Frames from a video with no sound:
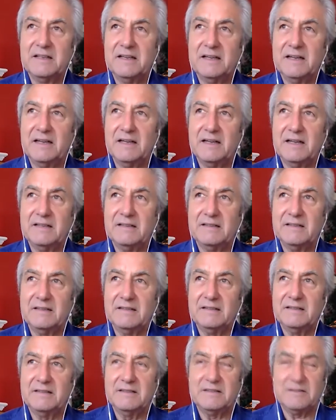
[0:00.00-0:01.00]

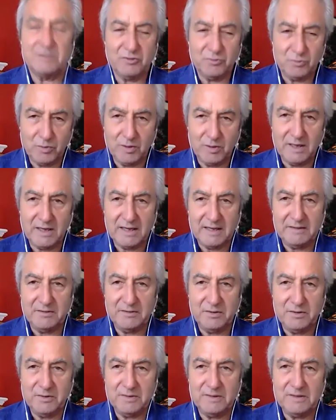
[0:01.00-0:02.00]
And this is what I
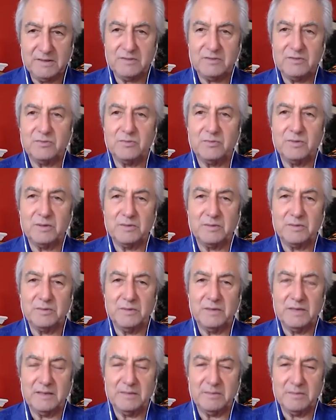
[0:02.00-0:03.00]
do, and this is what
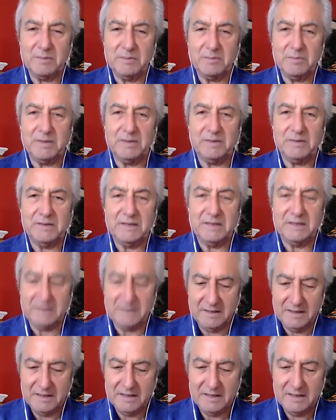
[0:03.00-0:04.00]
we have been building
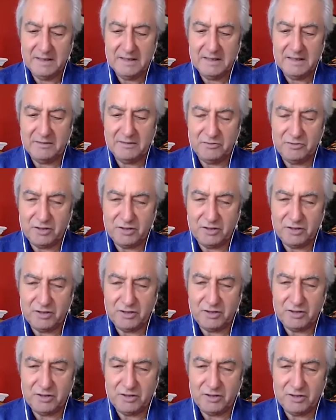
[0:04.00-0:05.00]
in
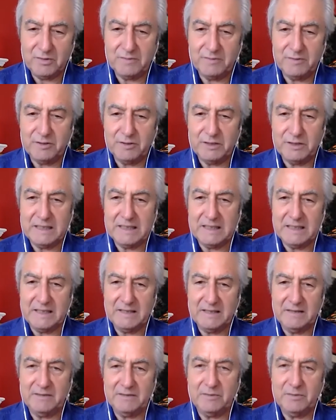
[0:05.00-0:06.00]
Gemstone
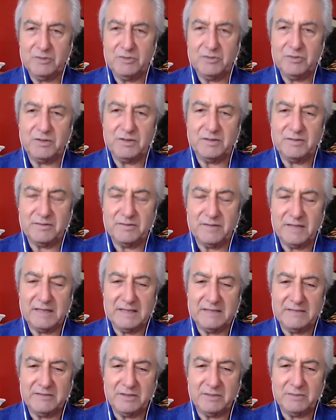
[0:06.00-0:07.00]
University, which you can find
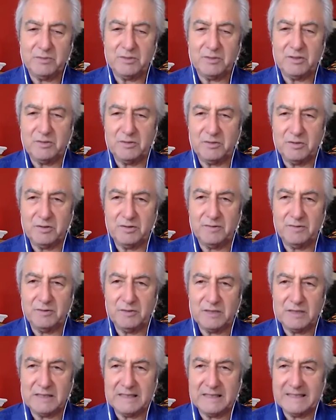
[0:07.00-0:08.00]
at
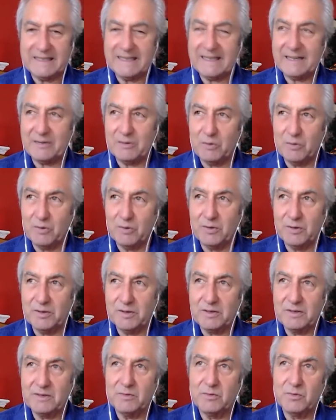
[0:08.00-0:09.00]
gemstoneuniversity.org
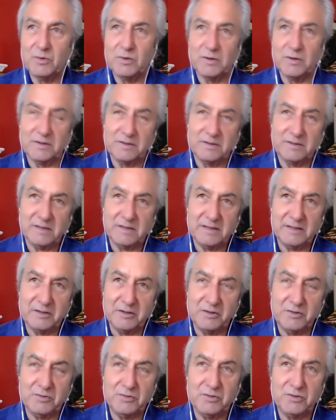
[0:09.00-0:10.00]
or on
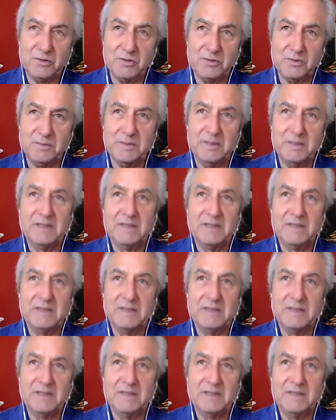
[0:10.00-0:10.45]
YouTube.